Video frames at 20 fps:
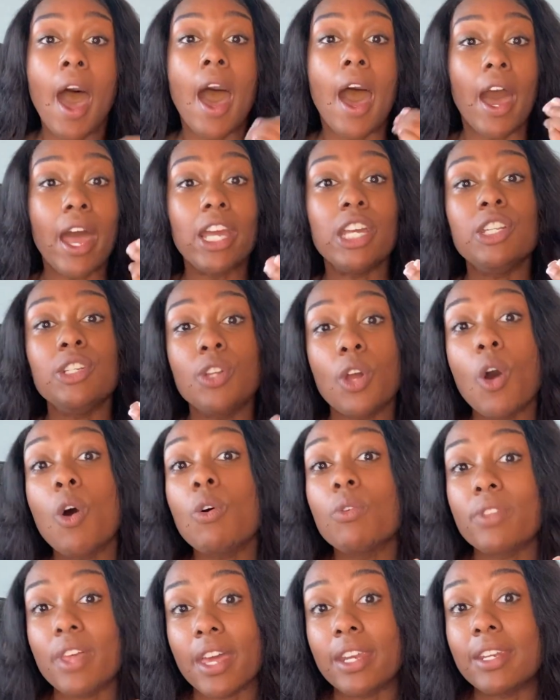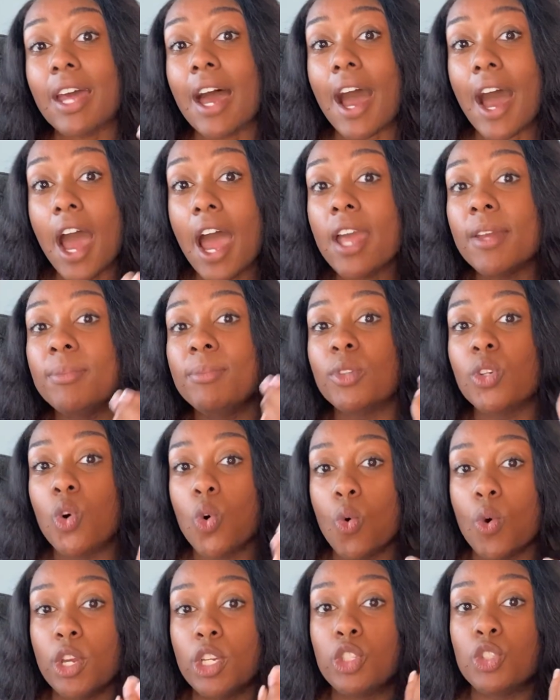I know that I'm
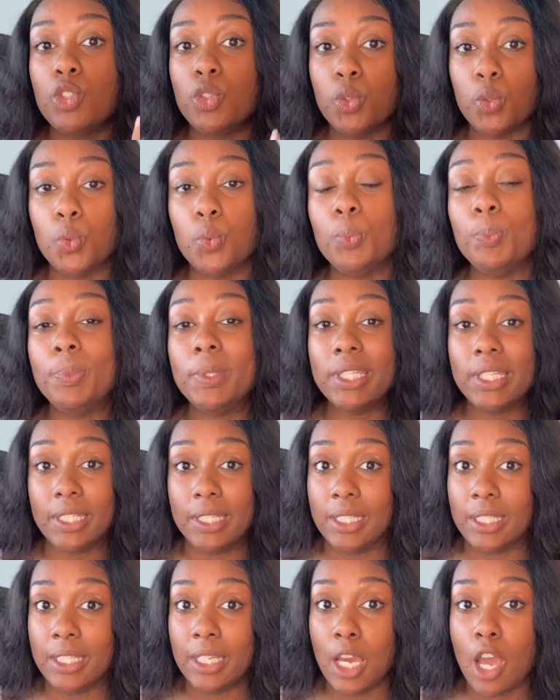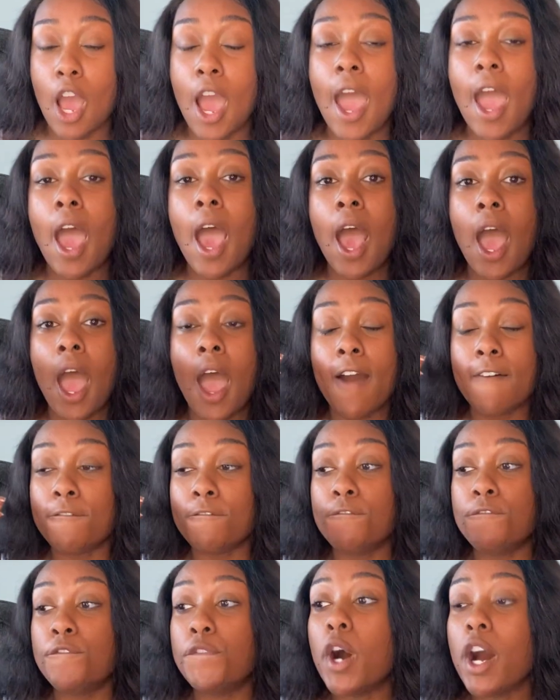going to be
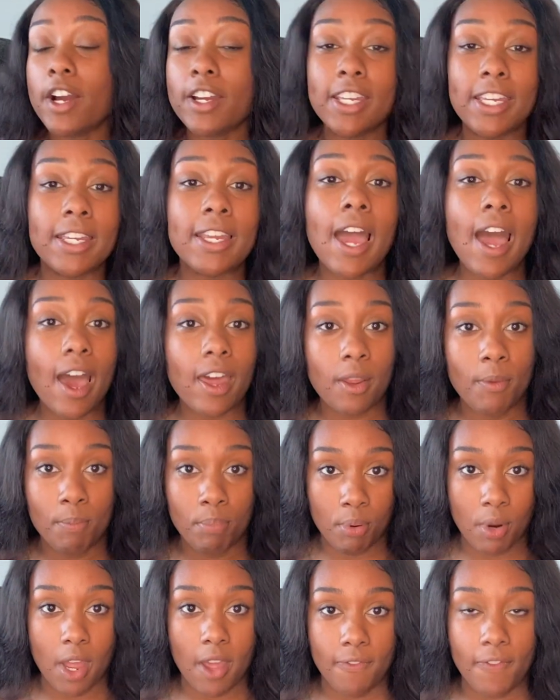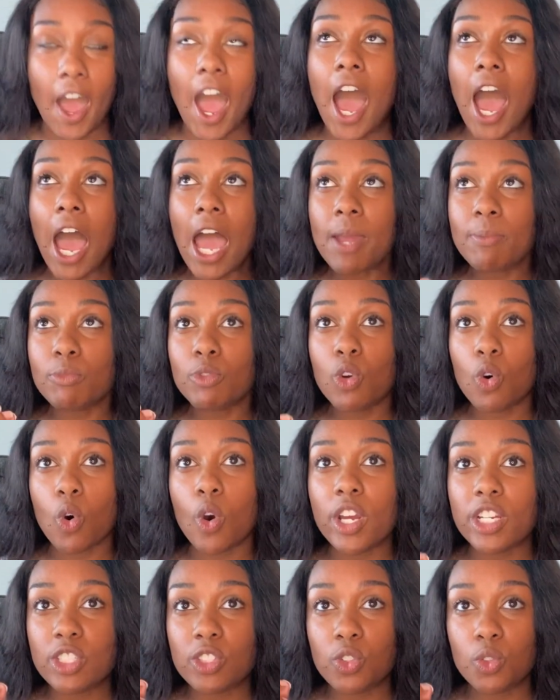fucking out of breath. I'm
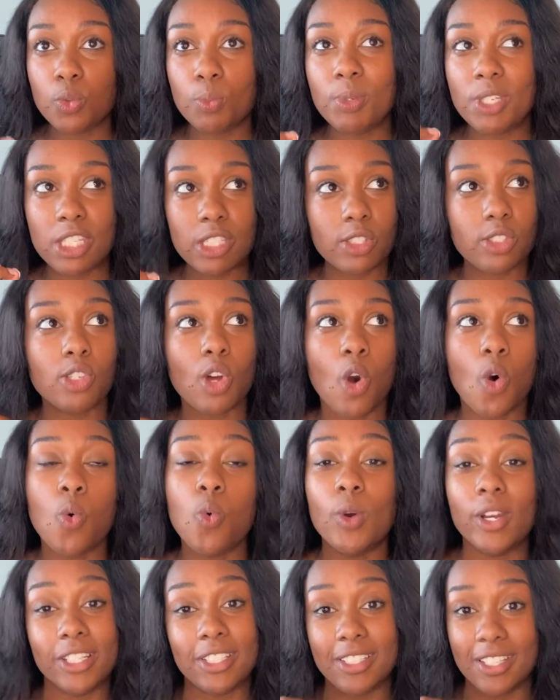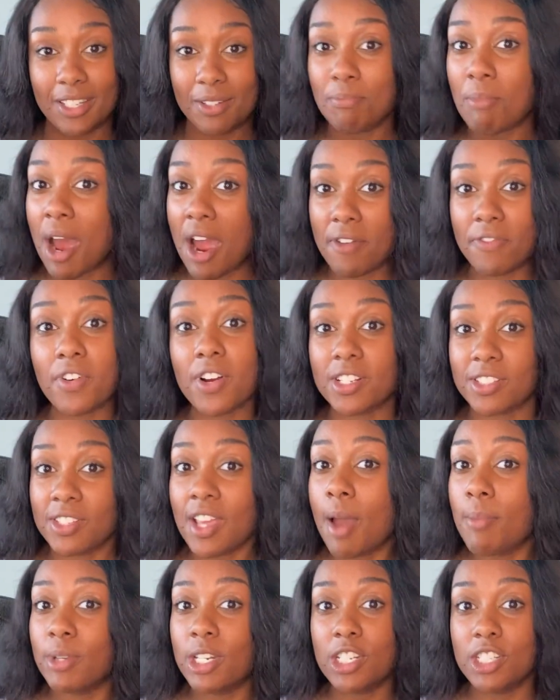going to be so winded my first
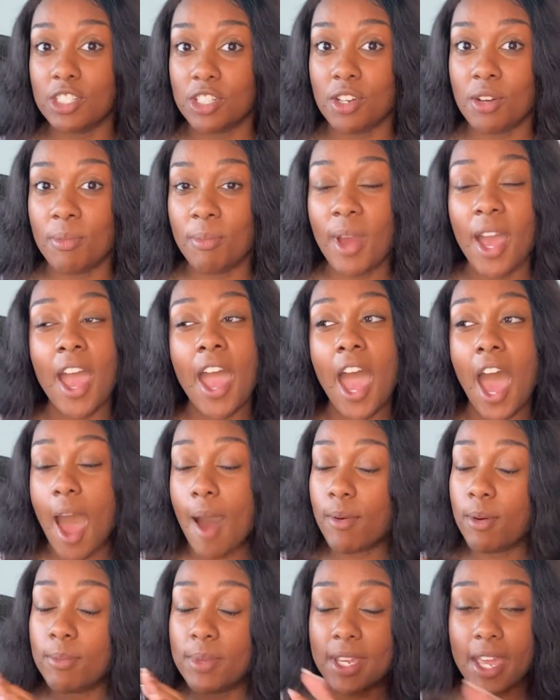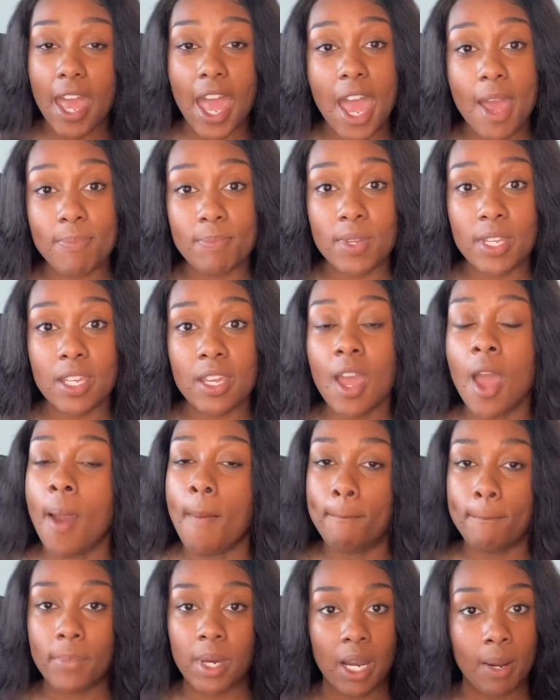time in the gym. I'm gonna be happy,
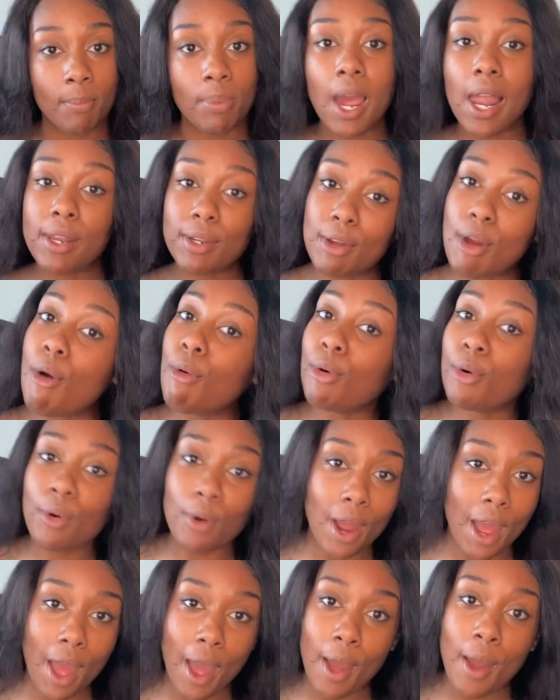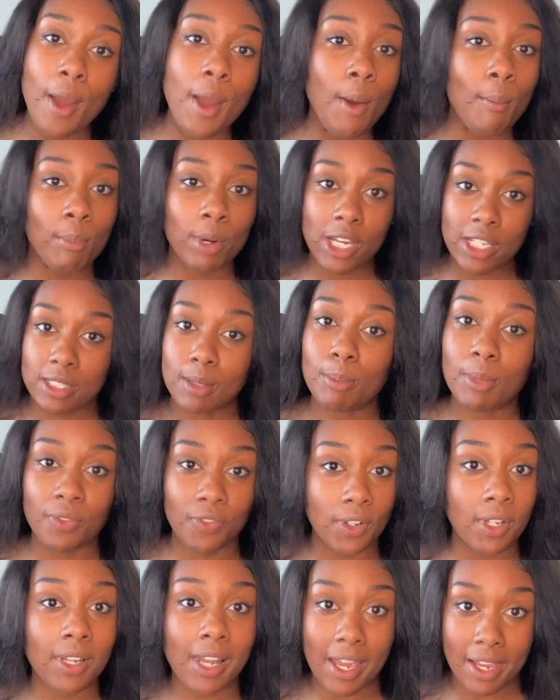but I'm probably gonna cry because I'm gonna
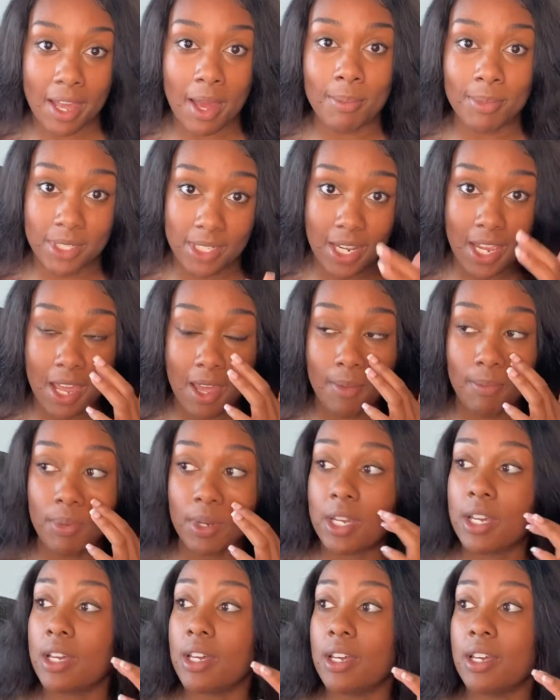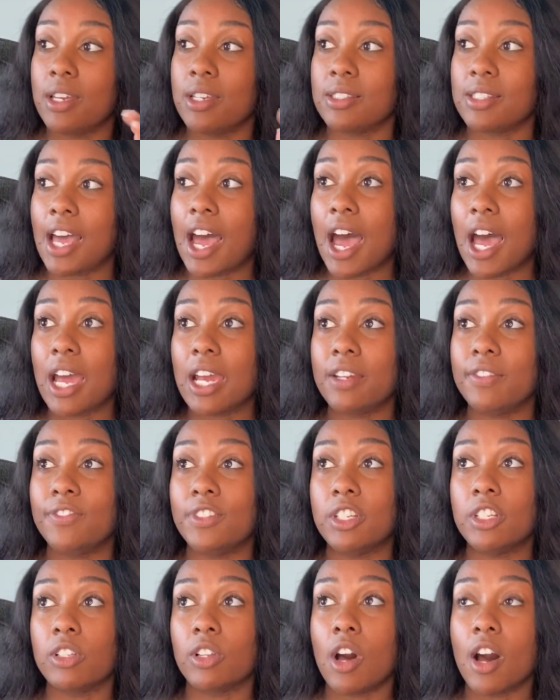feel like I'm dead because I've
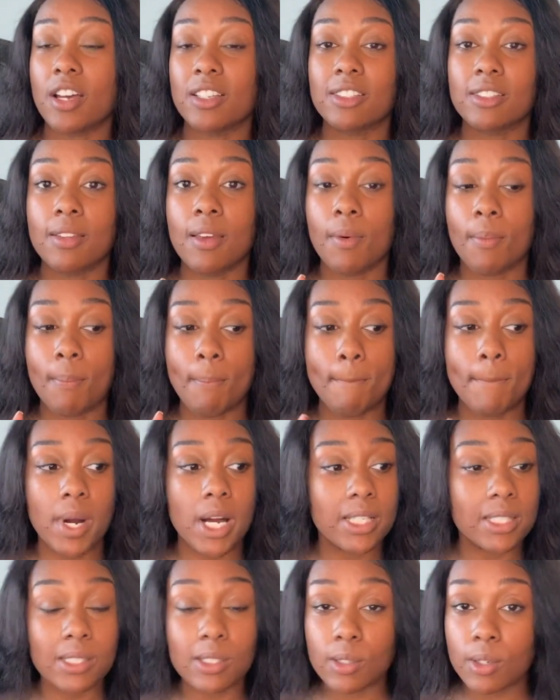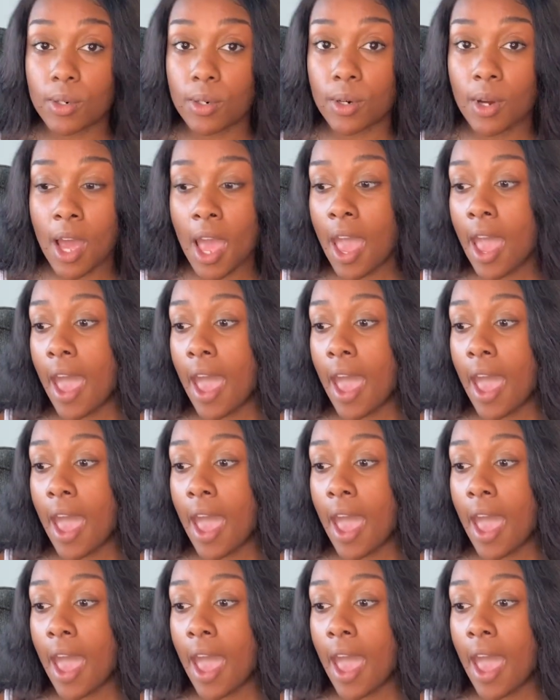been lost muscle